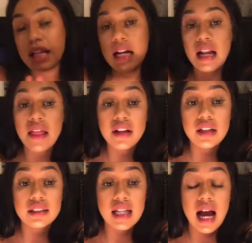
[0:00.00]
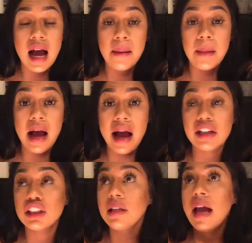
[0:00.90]
another time, I've
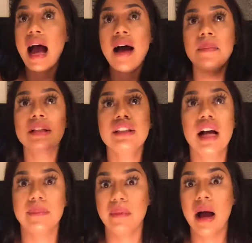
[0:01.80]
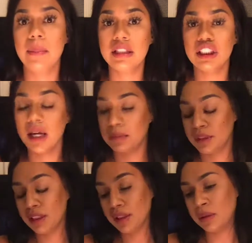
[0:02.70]
been
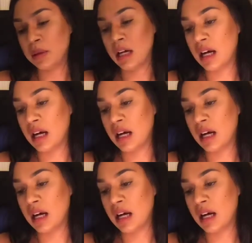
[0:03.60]
jumped too.